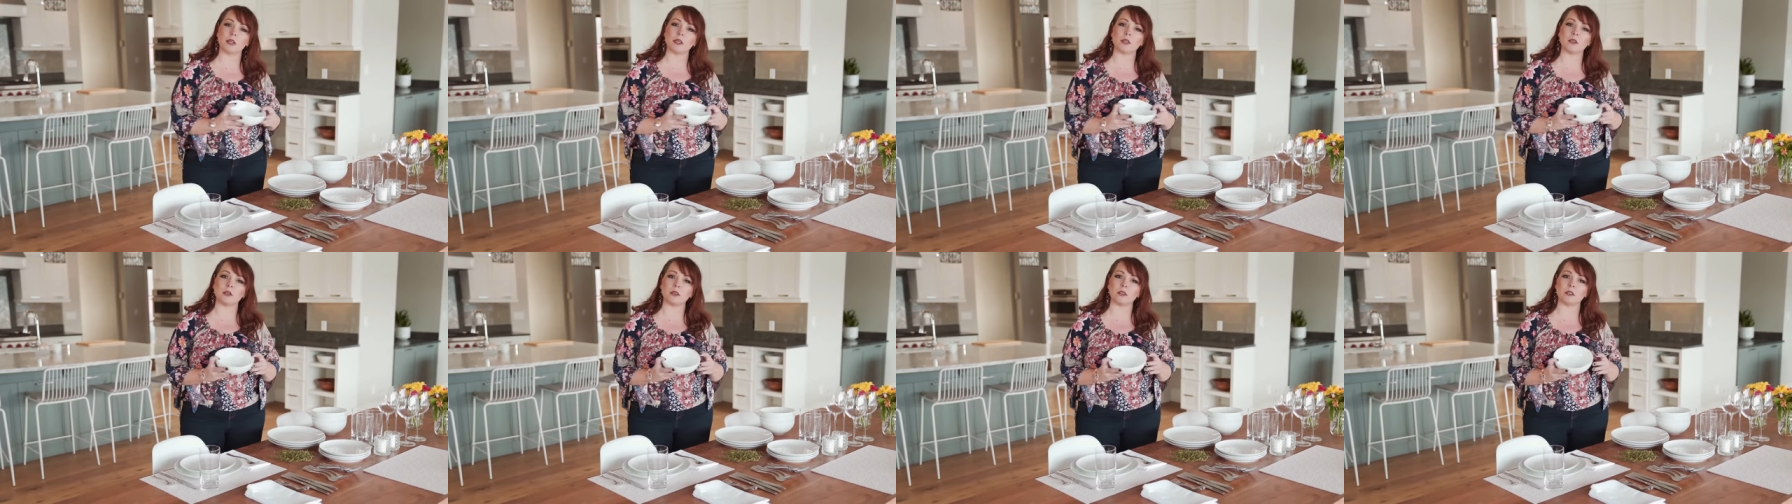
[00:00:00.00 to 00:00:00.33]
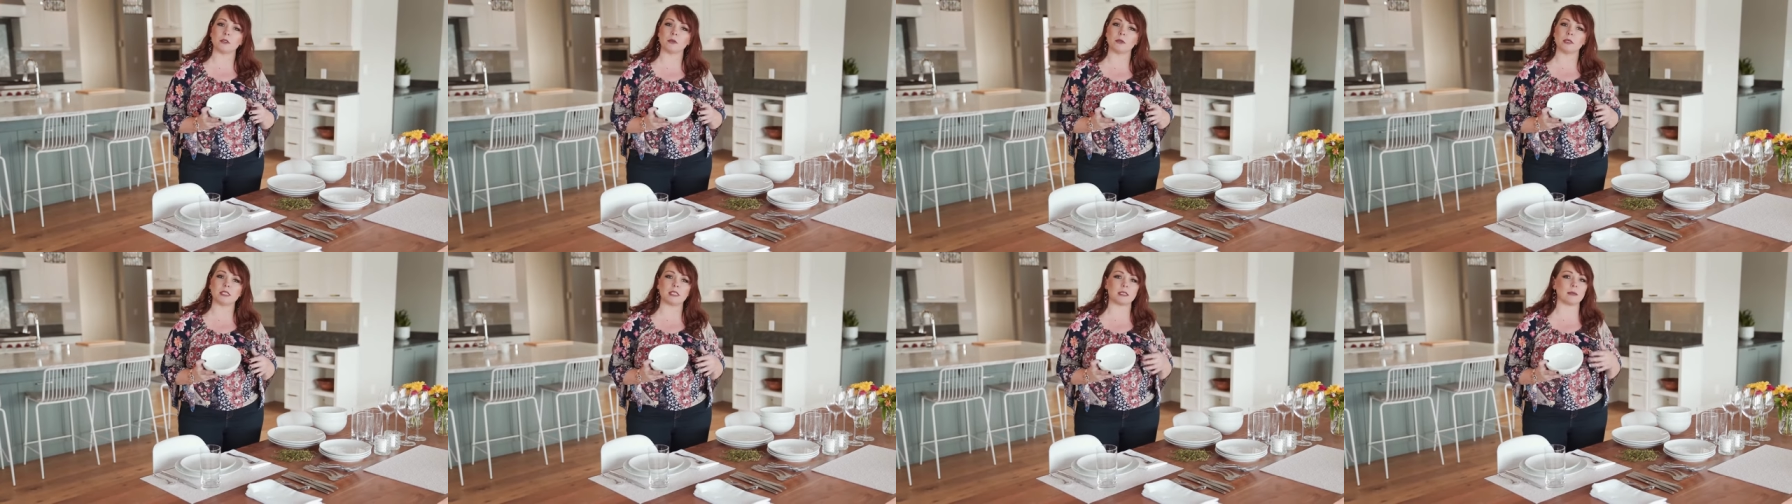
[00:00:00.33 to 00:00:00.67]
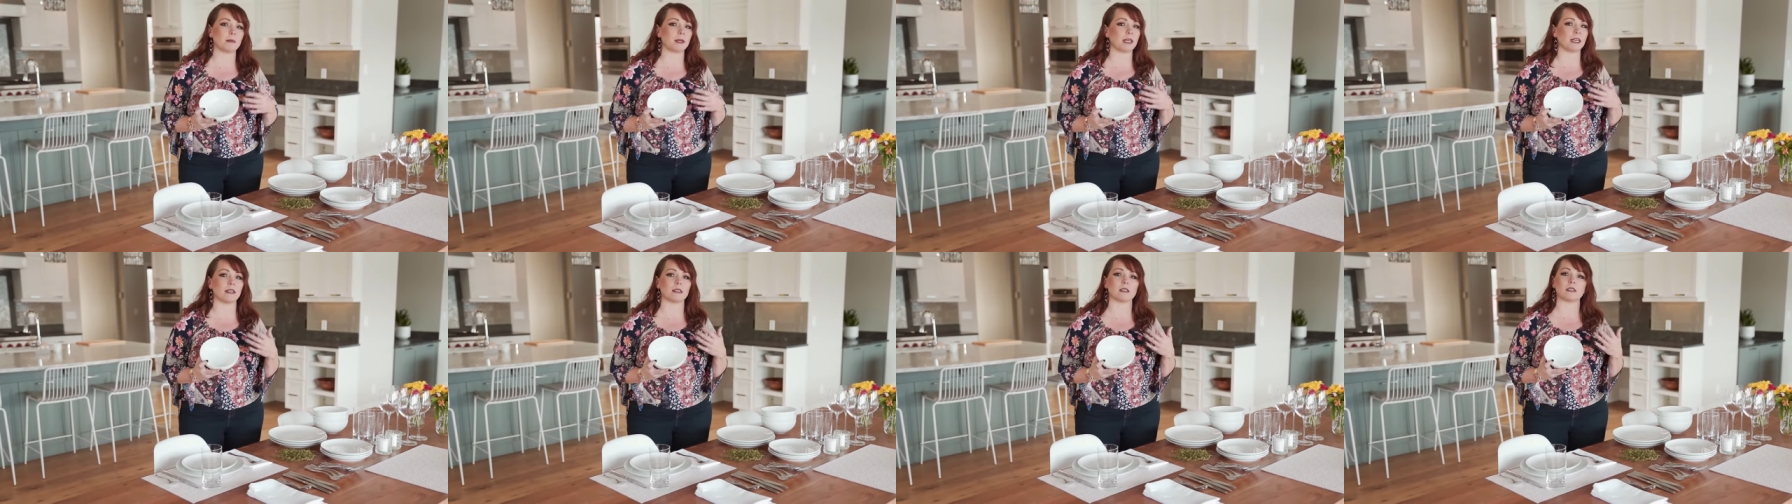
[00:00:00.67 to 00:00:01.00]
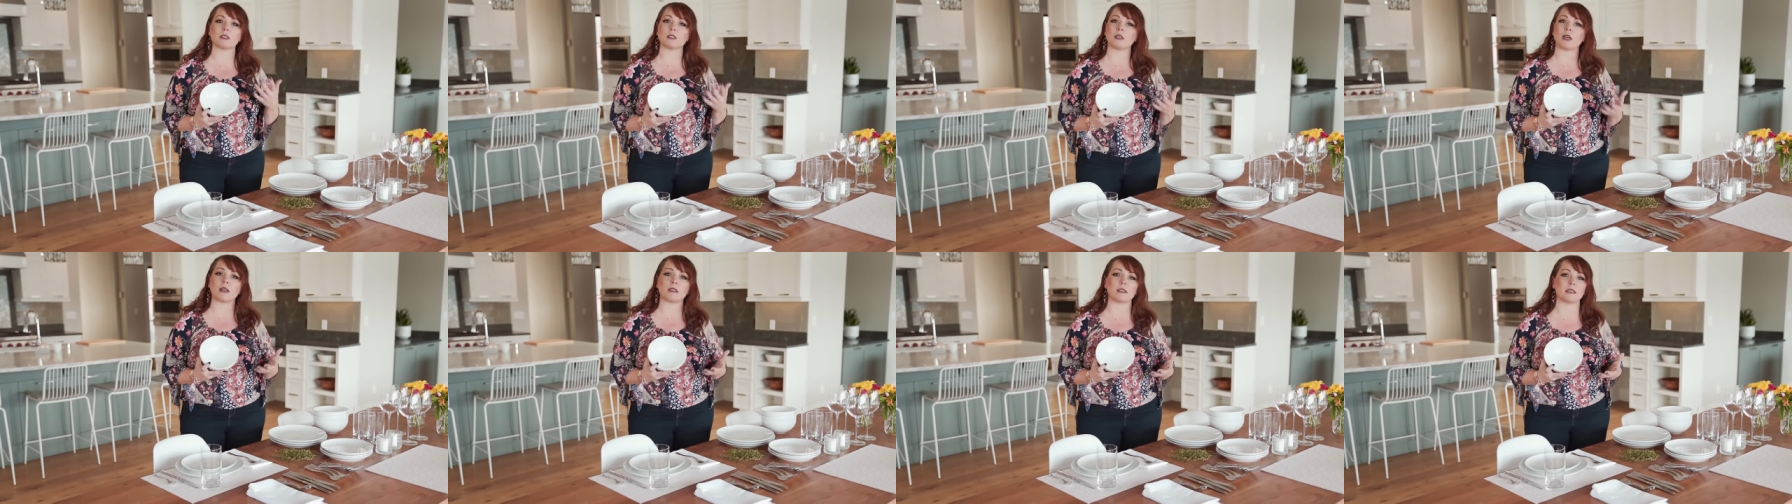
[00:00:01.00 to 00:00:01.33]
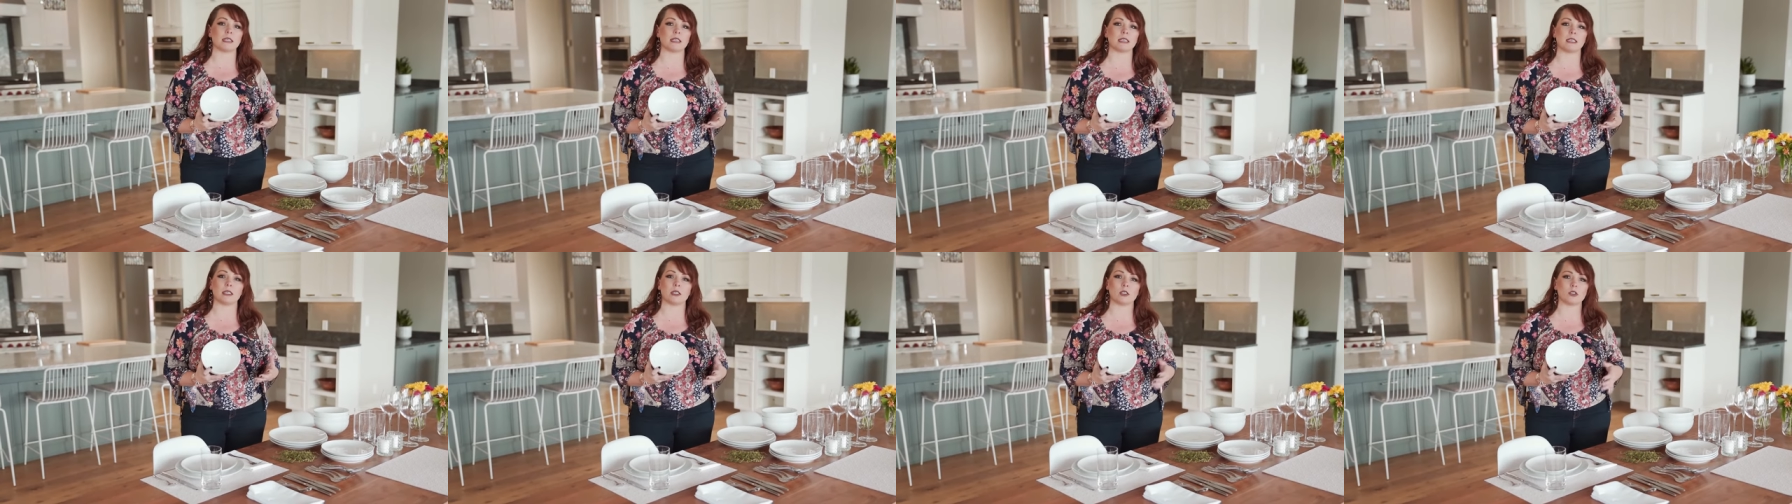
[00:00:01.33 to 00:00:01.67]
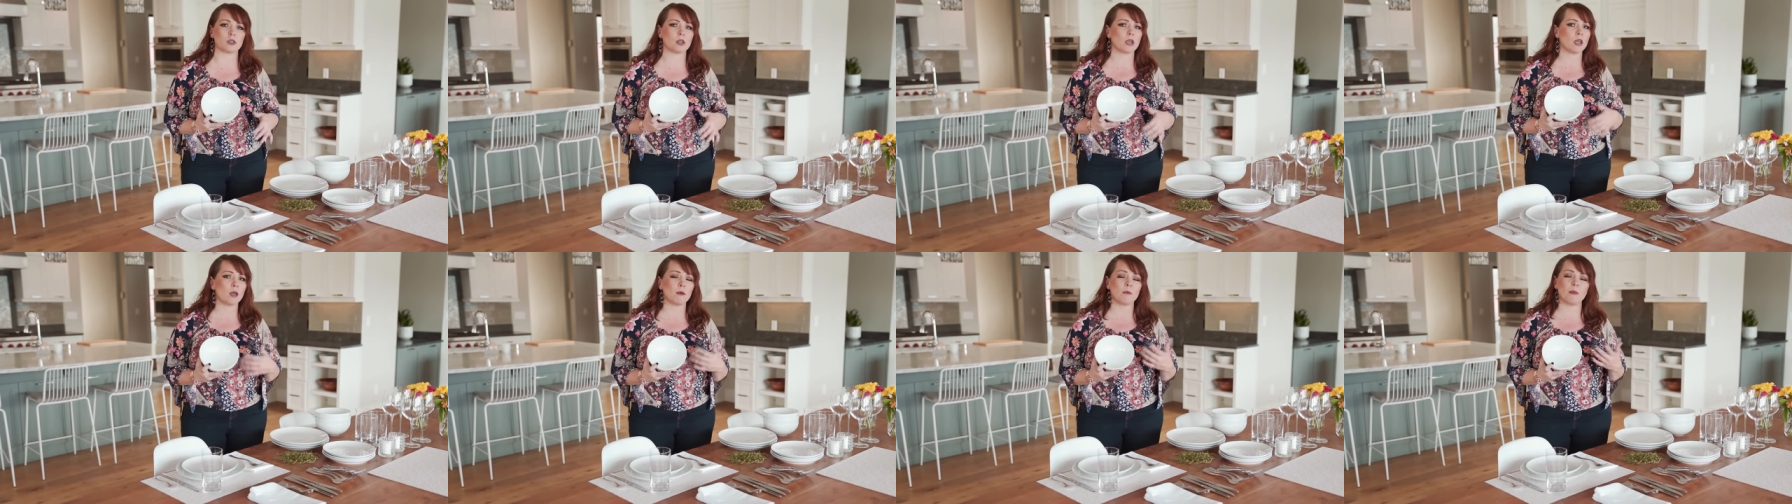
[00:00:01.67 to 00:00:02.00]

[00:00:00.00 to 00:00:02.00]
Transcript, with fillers: you're doing some kind of saucy dish,